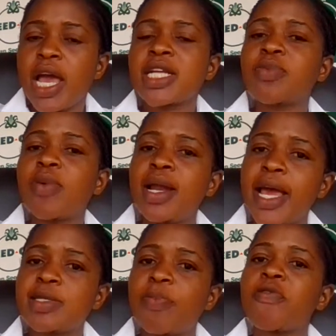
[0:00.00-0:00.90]
as well
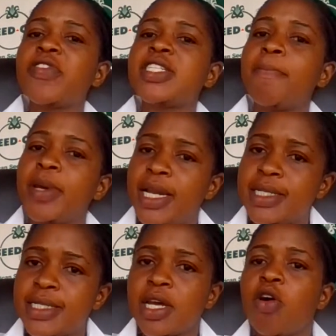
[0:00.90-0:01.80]
as
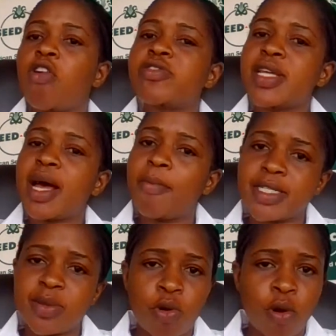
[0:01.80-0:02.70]
profitability of
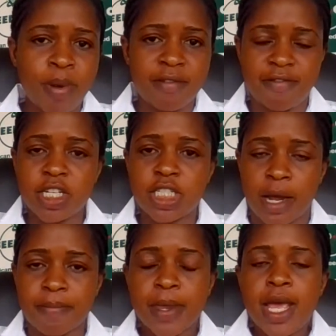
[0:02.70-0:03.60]
someone's cropping venture.